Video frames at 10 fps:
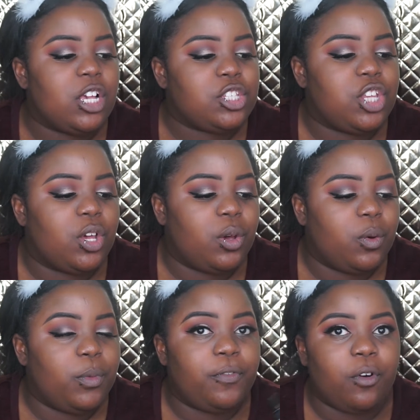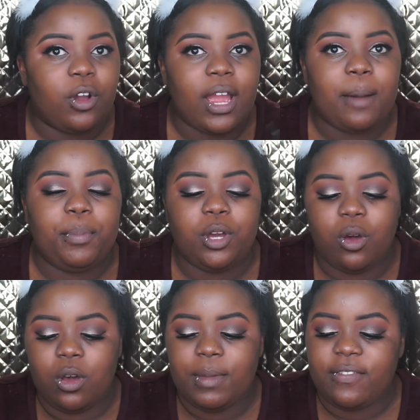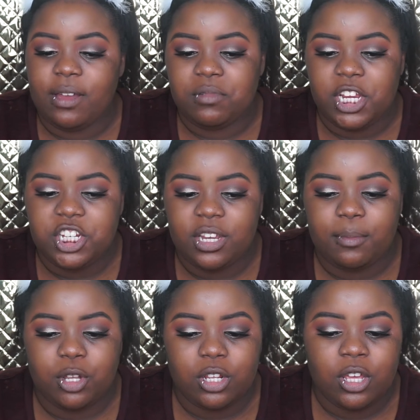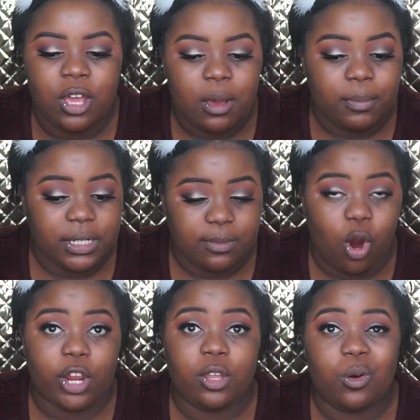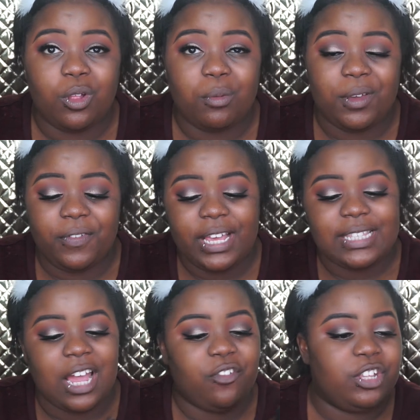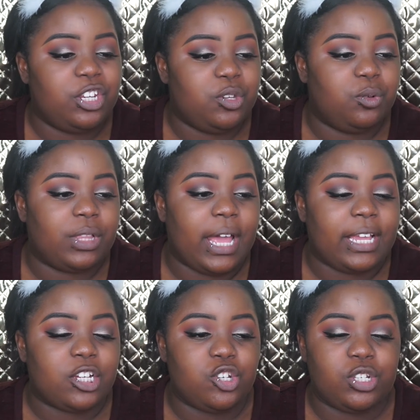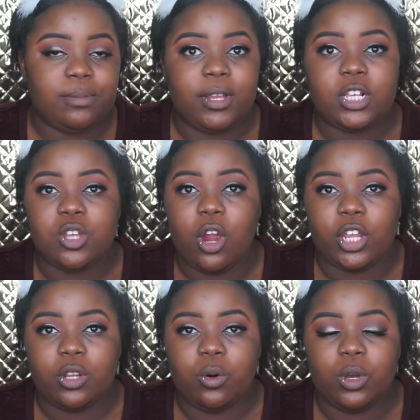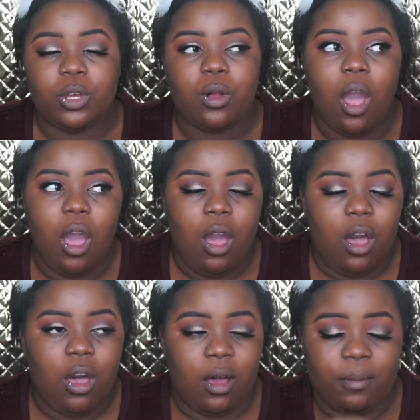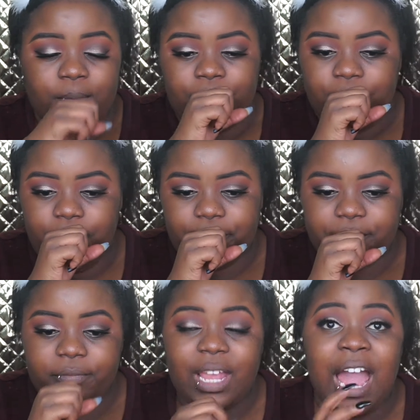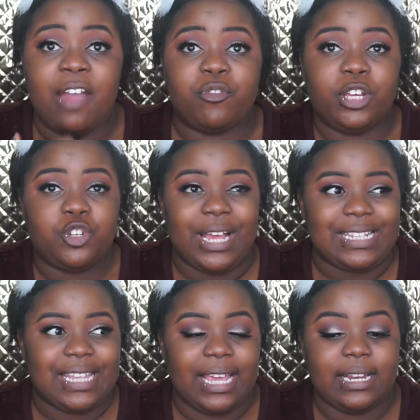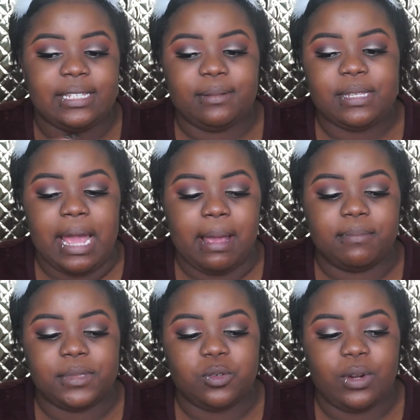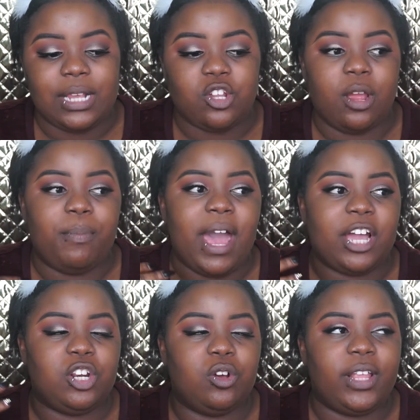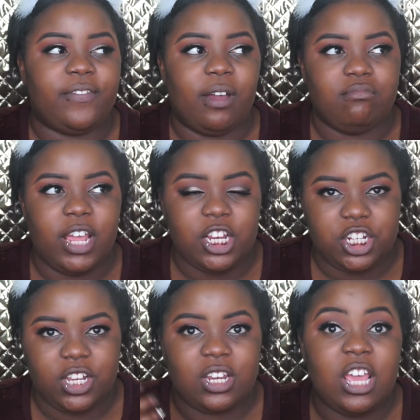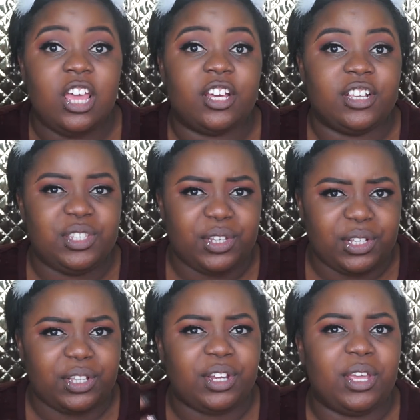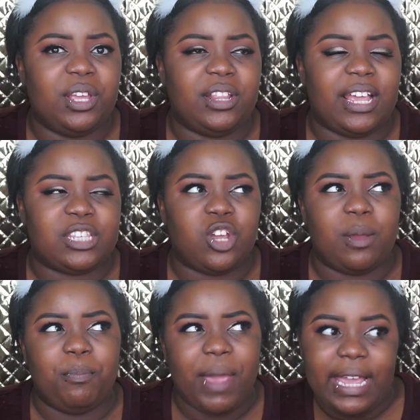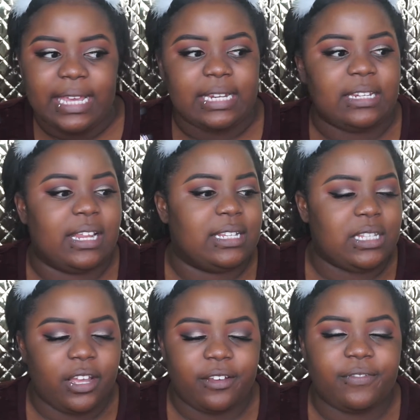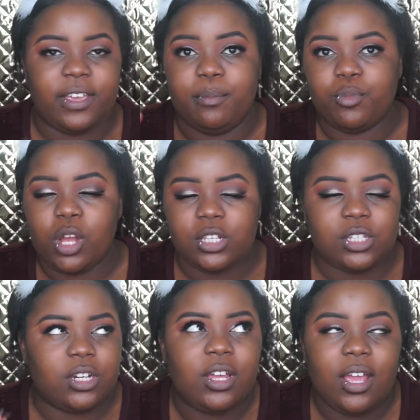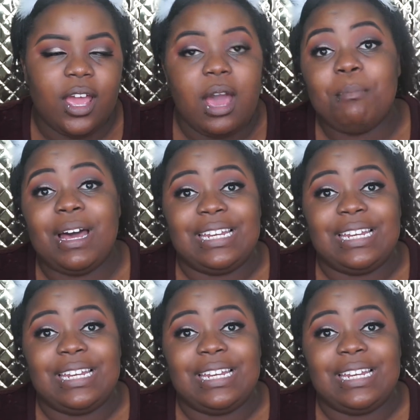So before I put on my foundation, I'm gonna put some argan oil on my face. I really do like Josie Maran's argan oil. I have really dry skin, and sometimes when I start packing on like foundation and concealer and like start baking and stuff and bronzer, by